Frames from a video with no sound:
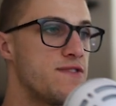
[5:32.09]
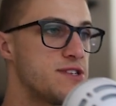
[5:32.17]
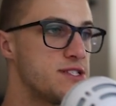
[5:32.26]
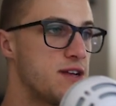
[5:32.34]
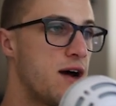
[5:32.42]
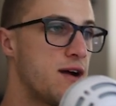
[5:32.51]
a
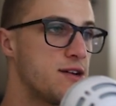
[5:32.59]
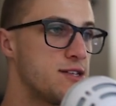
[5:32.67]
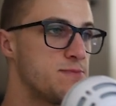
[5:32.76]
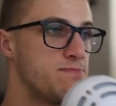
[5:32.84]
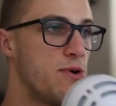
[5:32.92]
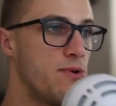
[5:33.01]
stock
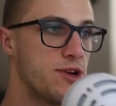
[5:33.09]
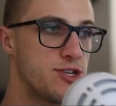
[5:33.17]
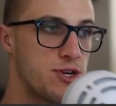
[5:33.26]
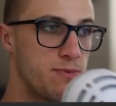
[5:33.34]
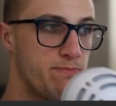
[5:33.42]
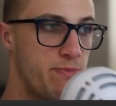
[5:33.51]
is
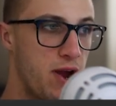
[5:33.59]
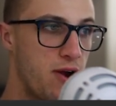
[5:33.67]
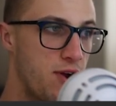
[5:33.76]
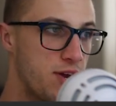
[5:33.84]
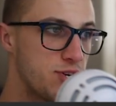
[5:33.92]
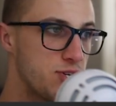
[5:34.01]
bullish or
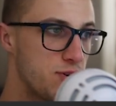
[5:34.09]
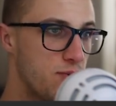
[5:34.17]
bearish,